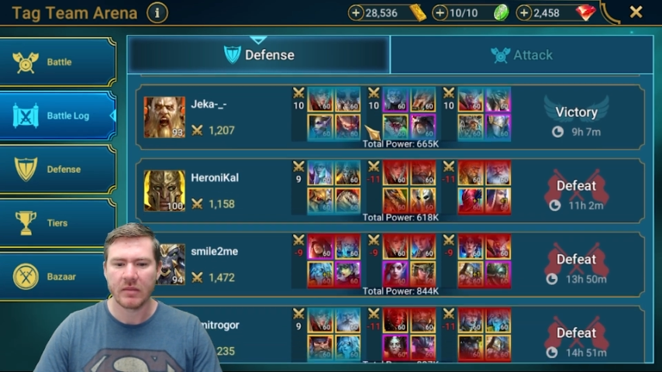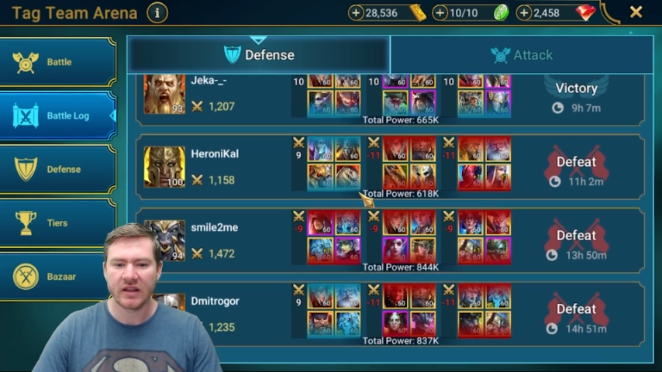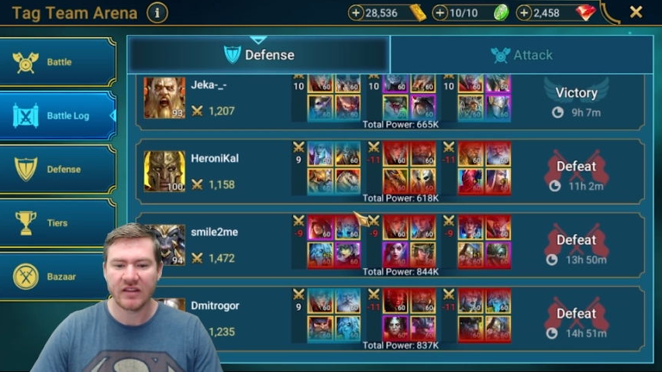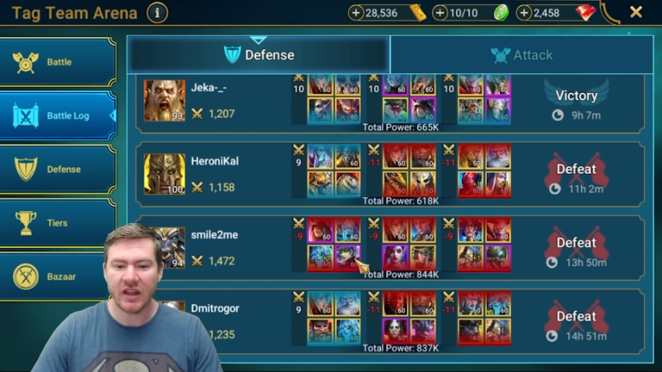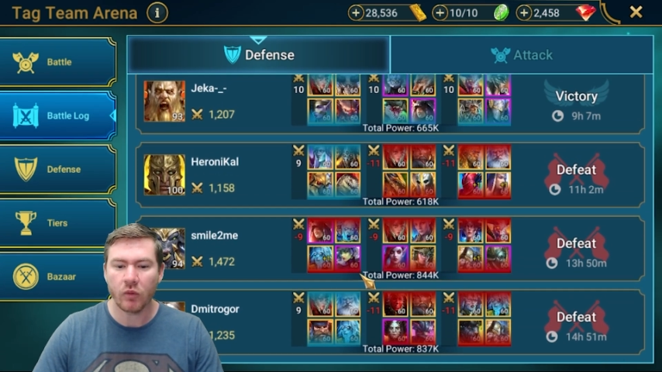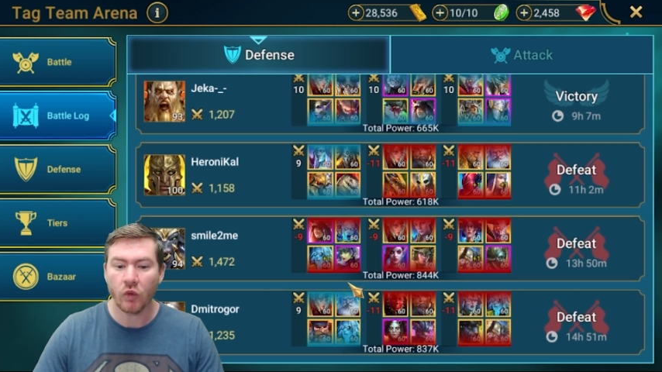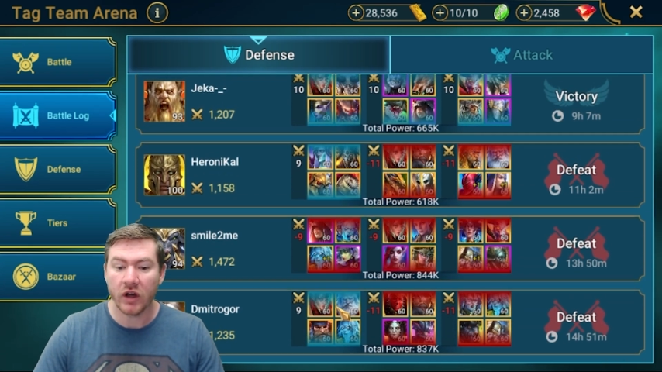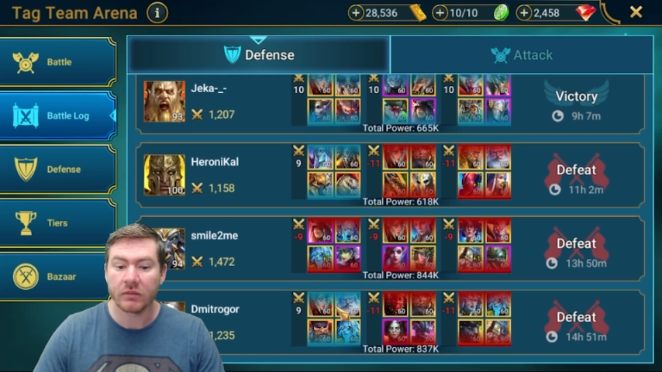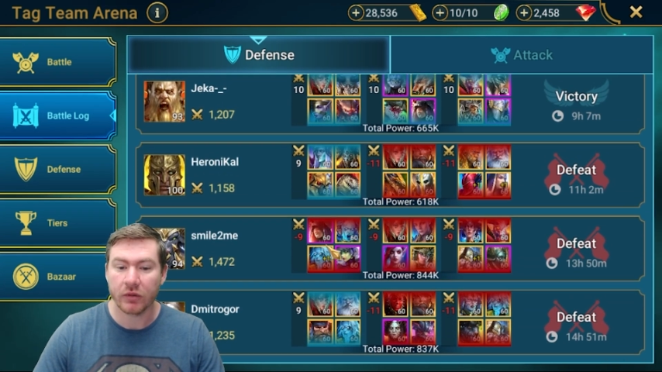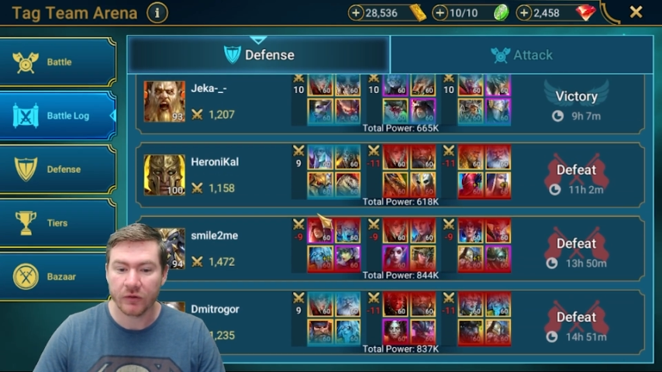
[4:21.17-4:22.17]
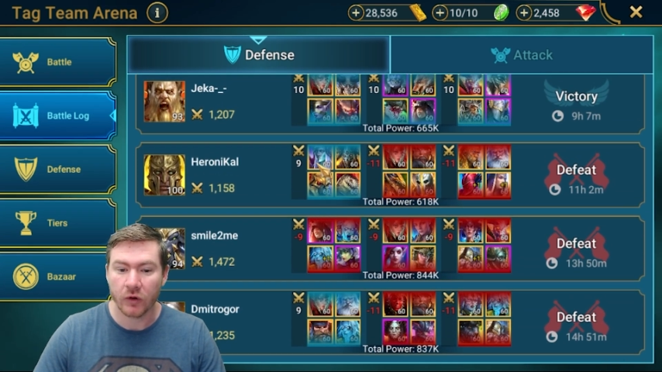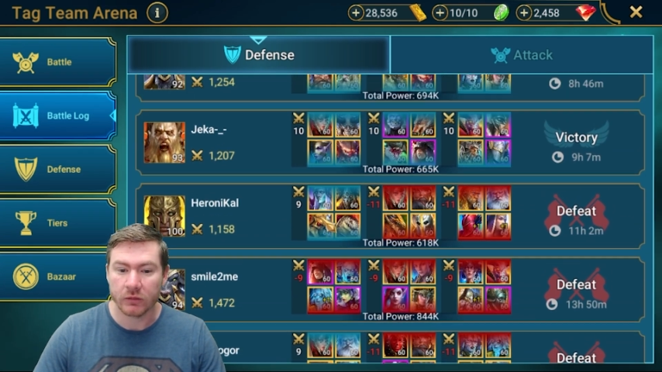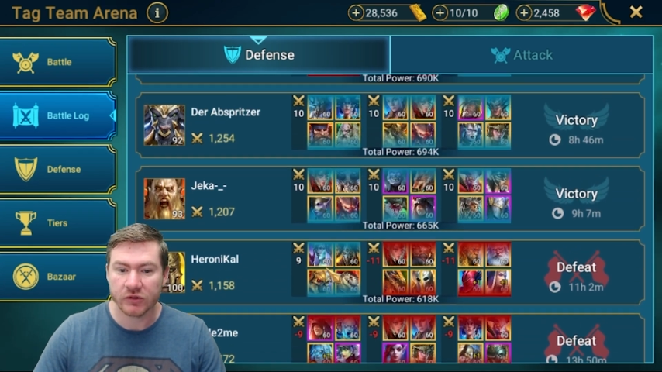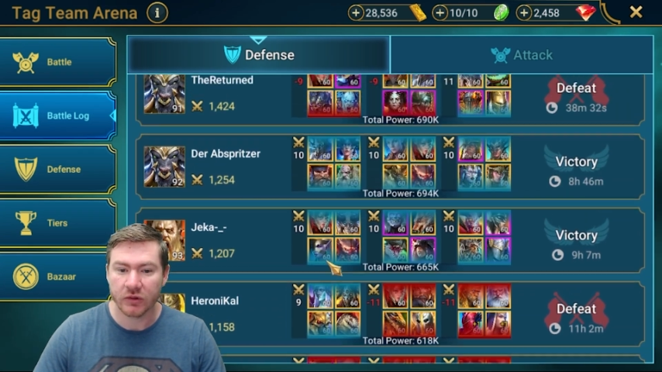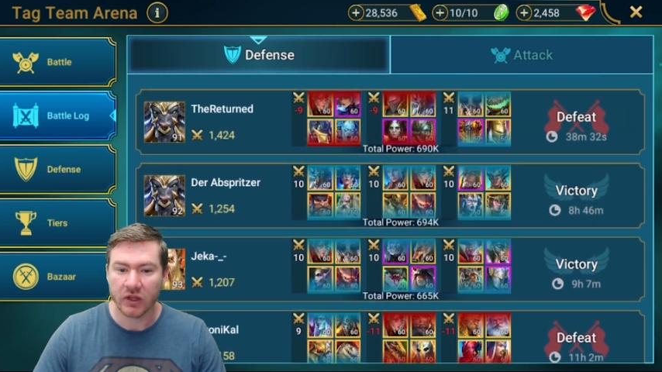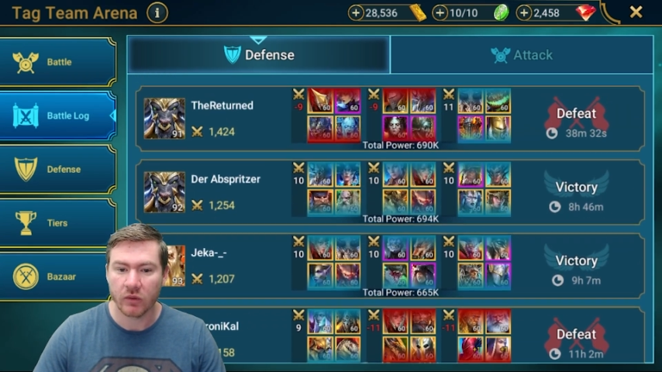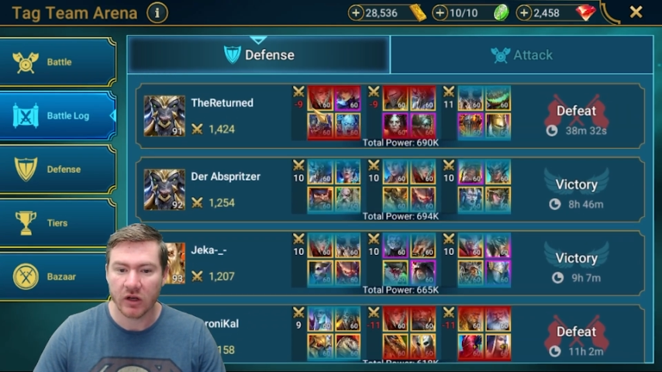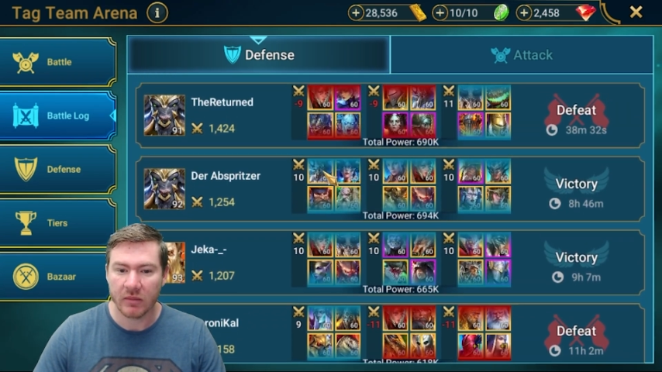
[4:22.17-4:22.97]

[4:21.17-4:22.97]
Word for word: My team one performs really well.